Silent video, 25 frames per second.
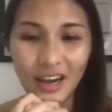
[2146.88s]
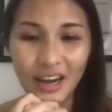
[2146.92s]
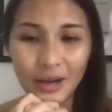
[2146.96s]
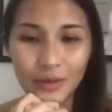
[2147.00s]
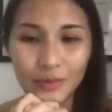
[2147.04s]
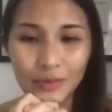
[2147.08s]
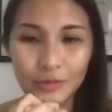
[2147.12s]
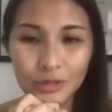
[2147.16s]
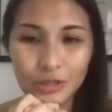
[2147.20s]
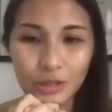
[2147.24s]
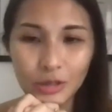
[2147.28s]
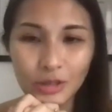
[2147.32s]

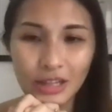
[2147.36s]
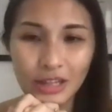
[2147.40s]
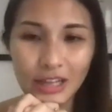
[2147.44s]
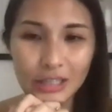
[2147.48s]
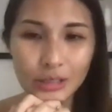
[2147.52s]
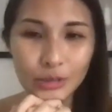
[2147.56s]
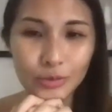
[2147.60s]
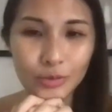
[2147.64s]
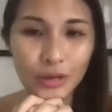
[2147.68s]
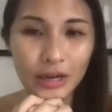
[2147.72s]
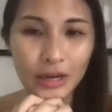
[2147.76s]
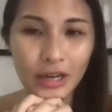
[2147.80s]
So
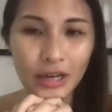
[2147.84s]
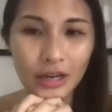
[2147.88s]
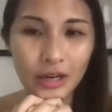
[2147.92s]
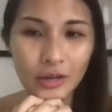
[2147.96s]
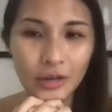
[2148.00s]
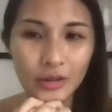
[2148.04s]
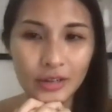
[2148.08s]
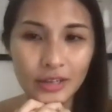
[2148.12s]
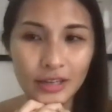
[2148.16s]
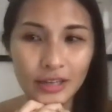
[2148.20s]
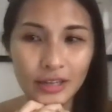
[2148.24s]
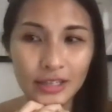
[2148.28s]
Les
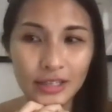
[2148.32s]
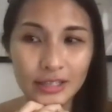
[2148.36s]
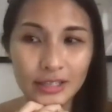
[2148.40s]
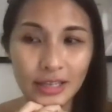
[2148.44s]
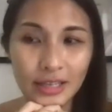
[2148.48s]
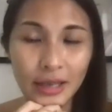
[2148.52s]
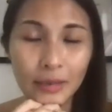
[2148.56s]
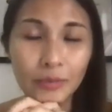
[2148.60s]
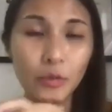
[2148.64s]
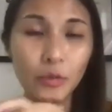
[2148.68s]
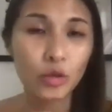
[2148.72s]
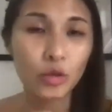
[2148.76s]
Brown is
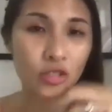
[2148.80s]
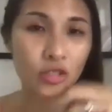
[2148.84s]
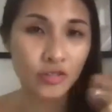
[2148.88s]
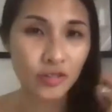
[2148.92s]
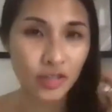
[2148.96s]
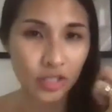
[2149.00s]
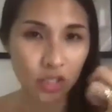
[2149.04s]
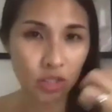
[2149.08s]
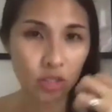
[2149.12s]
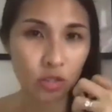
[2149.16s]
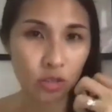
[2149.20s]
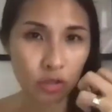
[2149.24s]
a
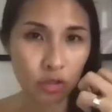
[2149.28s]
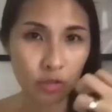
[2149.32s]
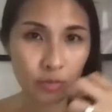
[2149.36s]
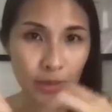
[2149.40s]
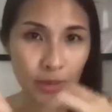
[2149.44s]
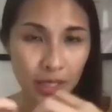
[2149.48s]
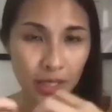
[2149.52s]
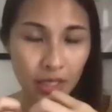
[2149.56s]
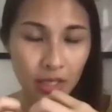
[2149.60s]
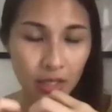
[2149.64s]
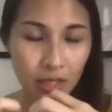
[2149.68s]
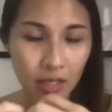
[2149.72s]
motivational
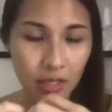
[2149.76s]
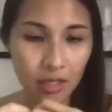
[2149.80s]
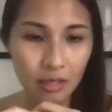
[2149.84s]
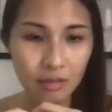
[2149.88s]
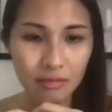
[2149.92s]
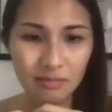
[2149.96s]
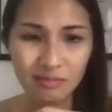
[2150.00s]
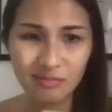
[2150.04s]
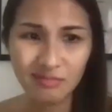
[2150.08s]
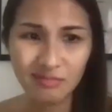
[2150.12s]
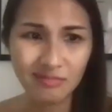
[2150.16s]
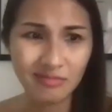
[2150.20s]
speaker,
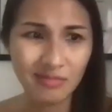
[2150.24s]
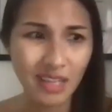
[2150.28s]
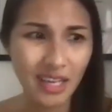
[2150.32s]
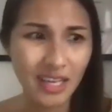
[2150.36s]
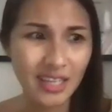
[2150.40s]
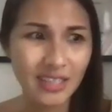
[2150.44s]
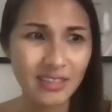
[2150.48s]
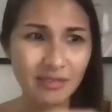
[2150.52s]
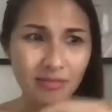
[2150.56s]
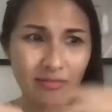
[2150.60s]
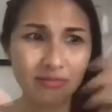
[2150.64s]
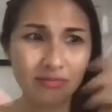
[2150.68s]
like
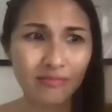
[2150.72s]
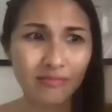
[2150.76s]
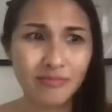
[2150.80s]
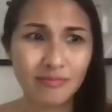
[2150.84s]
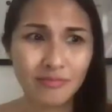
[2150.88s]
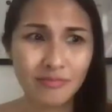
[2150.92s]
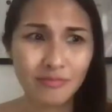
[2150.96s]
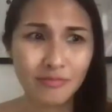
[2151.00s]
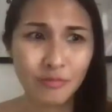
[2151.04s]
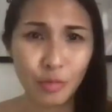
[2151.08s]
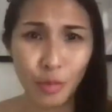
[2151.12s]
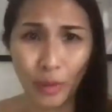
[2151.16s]

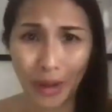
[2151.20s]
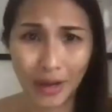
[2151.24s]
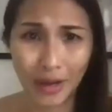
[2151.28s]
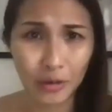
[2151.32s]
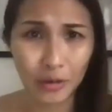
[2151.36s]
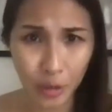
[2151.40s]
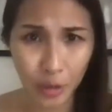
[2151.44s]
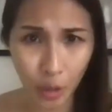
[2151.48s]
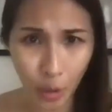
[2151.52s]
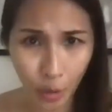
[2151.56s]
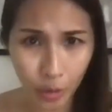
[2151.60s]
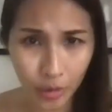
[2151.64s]
well
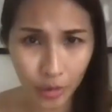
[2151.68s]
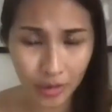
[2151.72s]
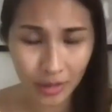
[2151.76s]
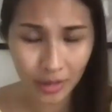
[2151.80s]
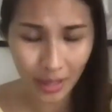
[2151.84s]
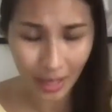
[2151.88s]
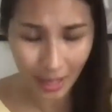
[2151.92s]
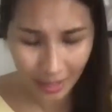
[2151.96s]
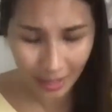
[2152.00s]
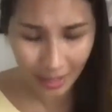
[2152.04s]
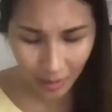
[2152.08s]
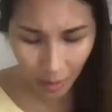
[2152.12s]
known
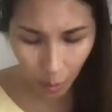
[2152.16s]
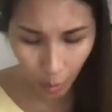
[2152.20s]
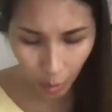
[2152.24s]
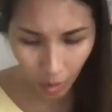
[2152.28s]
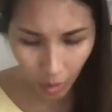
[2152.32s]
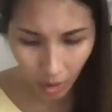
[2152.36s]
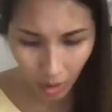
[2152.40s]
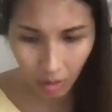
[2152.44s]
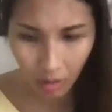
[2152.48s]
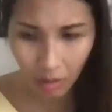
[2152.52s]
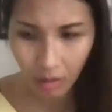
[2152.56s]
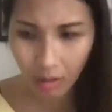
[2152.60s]
in the
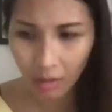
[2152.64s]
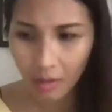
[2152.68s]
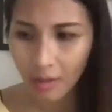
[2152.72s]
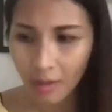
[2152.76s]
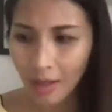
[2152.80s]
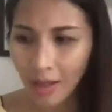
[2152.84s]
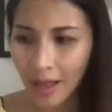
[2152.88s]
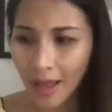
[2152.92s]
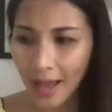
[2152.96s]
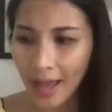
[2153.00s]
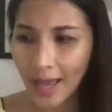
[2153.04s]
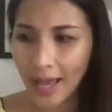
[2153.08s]
world.
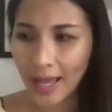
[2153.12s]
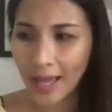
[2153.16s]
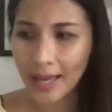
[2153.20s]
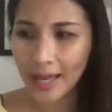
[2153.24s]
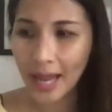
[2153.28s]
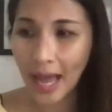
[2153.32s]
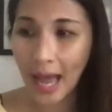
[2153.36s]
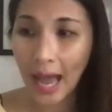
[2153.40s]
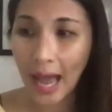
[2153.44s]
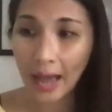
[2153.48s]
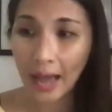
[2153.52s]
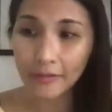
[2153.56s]
And
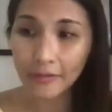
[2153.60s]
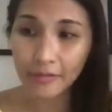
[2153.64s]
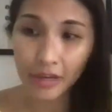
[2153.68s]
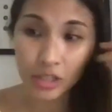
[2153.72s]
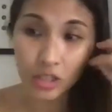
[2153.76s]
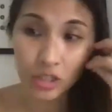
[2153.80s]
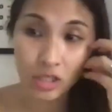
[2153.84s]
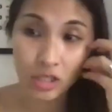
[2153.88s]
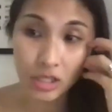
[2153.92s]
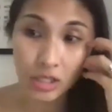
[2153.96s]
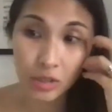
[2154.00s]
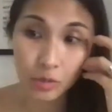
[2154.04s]
I've
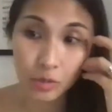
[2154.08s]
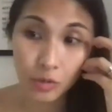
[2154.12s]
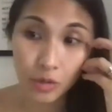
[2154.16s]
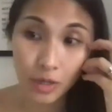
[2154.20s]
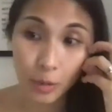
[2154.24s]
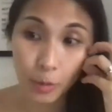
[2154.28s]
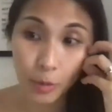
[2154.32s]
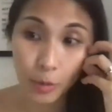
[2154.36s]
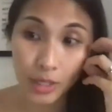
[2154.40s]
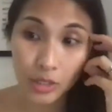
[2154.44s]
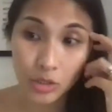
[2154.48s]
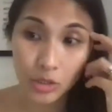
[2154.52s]
actually
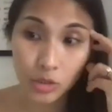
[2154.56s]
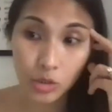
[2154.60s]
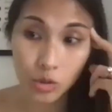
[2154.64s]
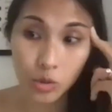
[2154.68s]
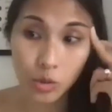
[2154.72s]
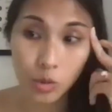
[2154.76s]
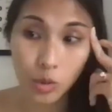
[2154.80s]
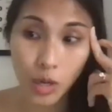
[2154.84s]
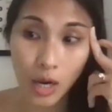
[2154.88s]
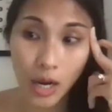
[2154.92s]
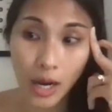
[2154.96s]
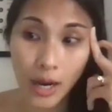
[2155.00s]
went
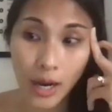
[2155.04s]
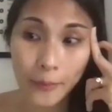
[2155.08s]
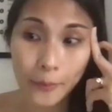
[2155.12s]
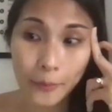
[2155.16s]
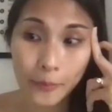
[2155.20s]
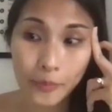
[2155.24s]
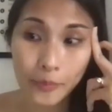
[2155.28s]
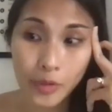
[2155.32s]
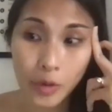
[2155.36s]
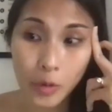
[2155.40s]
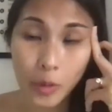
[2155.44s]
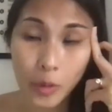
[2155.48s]
to
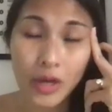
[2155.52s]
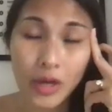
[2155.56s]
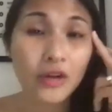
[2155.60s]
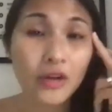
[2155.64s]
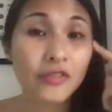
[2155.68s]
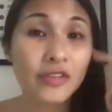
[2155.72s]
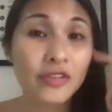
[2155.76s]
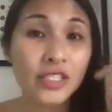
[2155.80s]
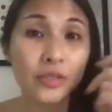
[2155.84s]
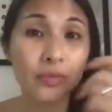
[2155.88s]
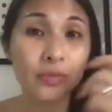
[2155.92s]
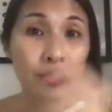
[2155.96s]
one of
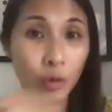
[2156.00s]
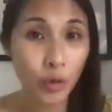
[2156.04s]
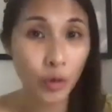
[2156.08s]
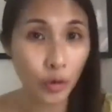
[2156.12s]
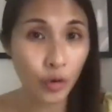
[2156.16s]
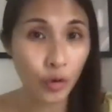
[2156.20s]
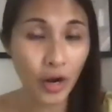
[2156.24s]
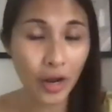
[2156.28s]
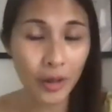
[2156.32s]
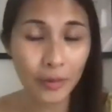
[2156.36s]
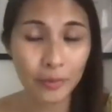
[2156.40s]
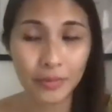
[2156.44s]
his
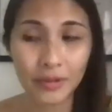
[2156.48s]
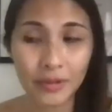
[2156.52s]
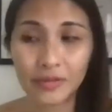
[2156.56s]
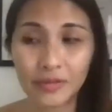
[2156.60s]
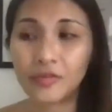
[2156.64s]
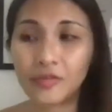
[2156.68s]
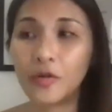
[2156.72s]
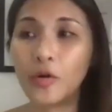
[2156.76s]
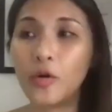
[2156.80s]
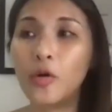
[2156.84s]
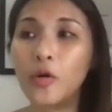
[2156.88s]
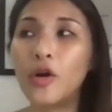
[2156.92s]
program
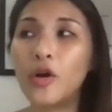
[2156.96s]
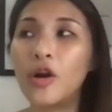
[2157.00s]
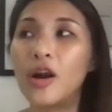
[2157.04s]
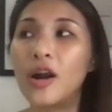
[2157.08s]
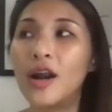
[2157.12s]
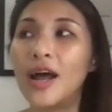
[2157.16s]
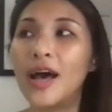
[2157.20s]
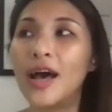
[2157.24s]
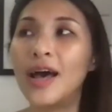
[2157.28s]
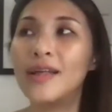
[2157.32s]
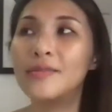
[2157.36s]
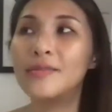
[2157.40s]
before
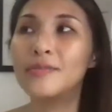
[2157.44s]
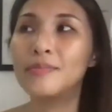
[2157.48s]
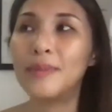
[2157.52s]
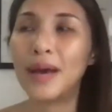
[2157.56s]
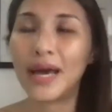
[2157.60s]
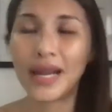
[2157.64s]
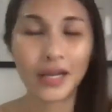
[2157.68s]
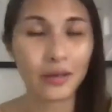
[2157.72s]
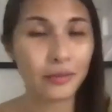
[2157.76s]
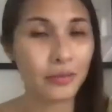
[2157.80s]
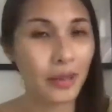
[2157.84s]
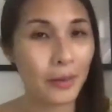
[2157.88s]
and
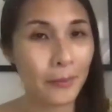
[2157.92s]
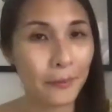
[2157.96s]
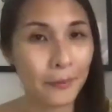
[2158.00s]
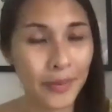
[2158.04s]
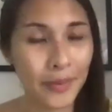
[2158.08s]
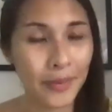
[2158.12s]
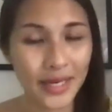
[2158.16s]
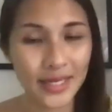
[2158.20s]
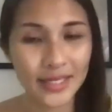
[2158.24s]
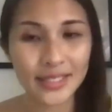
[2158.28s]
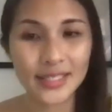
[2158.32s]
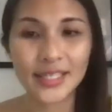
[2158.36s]
met him in
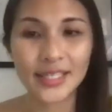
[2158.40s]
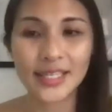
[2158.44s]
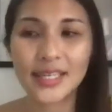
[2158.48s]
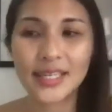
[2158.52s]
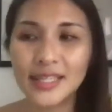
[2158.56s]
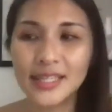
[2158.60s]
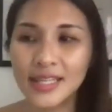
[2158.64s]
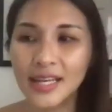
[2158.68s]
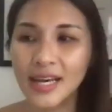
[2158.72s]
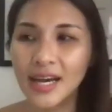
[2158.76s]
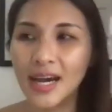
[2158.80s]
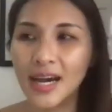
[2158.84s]

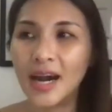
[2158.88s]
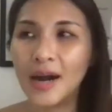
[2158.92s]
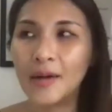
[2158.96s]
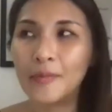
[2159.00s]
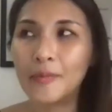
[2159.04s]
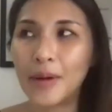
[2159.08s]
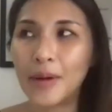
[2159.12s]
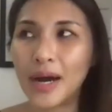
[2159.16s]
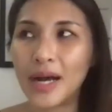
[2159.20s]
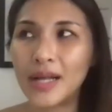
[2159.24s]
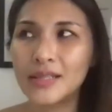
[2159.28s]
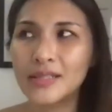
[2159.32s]
person.
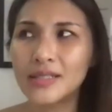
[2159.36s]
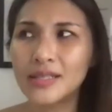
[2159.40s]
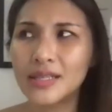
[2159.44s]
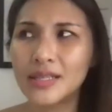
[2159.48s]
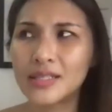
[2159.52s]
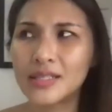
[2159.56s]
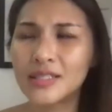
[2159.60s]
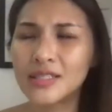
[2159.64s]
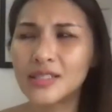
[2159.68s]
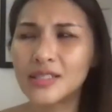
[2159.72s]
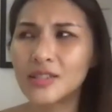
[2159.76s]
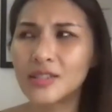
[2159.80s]
But
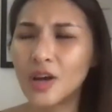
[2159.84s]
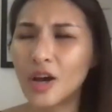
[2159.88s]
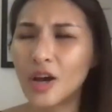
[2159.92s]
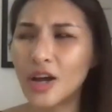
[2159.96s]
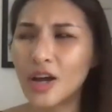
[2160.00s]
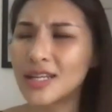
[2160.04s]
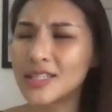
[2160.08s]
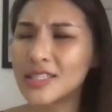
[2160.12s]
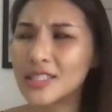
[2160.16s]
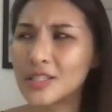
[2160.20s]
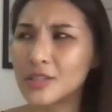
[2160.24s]
it's not until